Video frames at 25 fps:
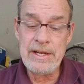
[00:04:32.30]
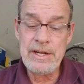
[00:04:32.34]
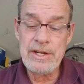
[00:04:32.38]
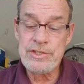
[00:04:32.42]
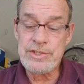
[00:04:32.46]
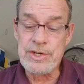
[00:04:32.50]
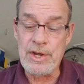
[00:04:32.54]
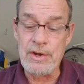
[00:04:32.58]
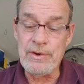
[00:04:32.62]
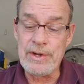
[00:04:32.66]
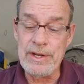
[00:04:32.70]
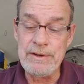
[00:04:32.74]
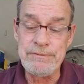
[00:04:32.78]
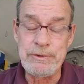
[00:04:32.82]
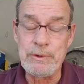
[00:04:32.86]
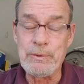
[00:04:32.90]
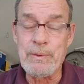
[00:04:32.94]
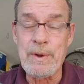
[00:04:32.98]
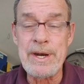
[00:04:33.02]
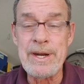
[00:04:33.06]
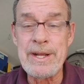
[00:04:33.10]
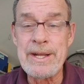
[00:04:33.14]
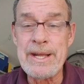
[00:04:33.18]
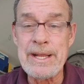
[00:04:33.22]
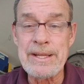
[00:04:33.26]
So if you
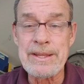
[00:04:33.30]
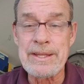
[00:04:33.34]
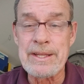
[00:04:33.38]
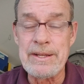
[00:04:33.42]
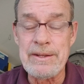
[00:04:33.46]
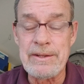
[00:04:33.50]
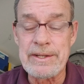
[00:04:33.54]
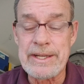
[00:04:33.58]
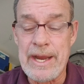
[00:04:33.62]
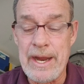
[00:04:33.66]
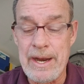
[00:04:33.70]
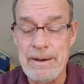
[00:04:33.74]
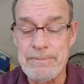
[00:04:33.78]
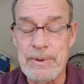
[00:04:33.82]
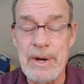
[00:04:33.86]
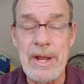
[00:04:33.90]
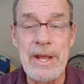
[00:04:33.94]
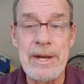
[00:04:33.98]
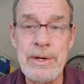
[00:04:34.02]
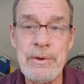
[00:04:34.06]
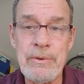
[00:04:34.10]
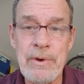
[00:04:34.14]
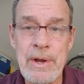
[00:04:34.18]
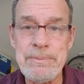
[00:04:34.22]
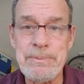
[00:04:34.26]
want to get the camera
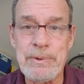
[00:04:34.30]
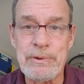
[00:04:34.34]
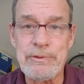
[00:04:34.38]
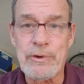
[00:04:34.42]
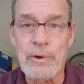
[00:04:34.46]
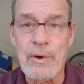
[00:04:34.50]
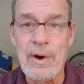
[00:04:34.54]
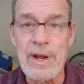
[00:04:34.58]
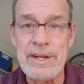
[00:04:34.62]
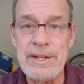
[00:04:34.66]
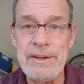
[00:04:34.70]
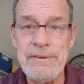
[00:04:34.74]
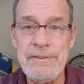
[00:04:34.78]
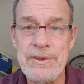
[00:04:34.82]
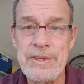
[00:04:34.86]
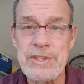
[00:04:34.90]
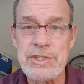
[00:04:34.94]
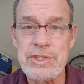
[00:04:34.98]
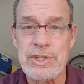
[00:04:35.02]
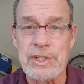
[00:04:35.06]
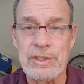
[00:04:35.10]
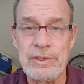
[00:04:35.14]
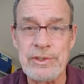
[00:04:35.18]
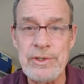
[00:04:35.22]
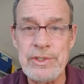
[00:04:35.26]
anyway, before I give you the
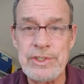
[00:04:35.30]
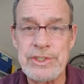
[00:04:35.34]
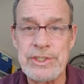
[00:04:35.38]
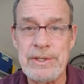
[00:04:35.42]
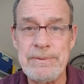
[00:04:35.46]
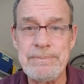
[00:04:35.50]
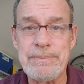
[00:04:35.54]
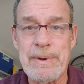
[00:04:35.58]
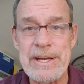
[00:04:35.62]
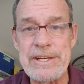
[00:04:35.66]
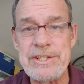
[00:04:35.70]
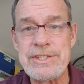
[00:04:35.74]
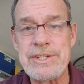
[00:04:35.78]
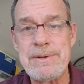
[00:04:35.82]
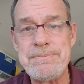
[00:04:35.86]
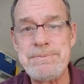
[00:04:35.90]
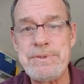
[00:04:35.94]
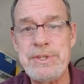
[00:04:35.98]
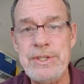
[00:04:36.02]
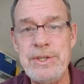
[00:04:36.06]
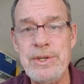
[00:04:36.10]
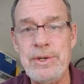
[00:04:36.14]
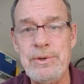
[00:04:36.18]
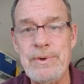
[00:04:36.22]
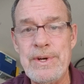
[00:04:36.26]
solution, my tip
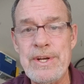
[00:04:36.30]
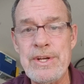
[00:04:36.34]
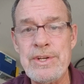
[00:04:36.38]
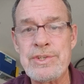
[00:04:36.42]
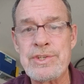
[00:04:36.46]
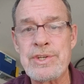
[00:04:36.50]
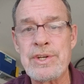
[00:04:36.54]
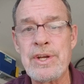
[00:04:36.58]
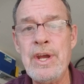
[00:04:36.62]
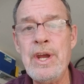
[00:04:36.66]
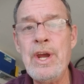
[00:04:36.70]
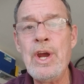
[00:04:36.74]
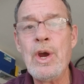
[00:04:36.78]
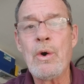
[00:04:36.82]
to you is